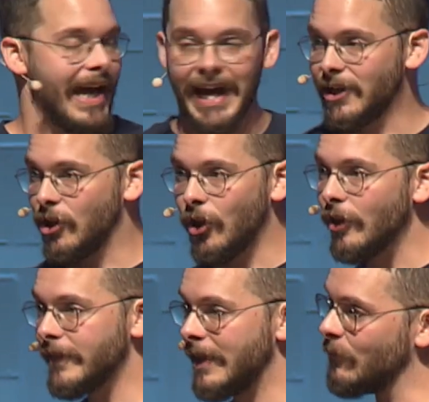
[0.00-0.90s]
I
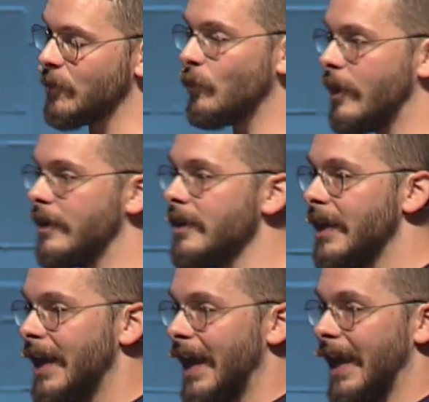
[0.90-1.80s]
called 911
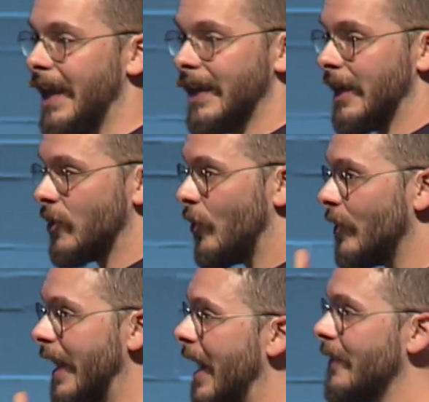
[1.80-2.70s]
and I
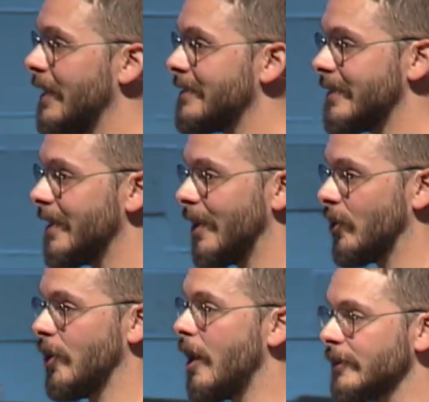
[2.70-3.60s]
called Allie and said,
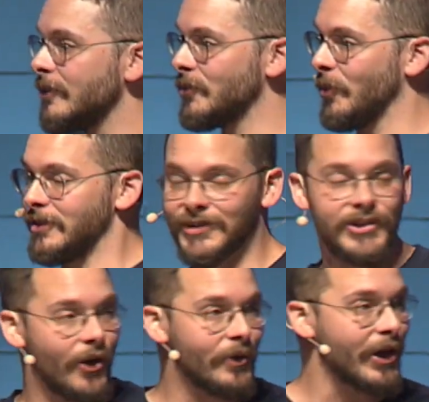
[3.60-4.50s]
"Lock the doors,
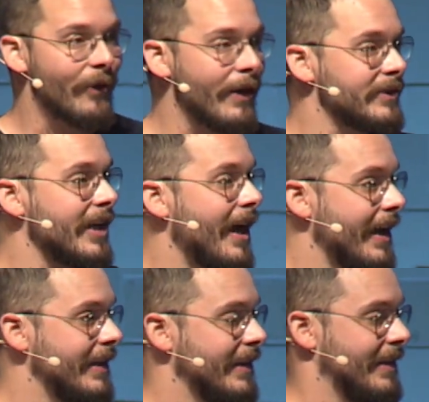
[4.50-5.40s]
don't go outside."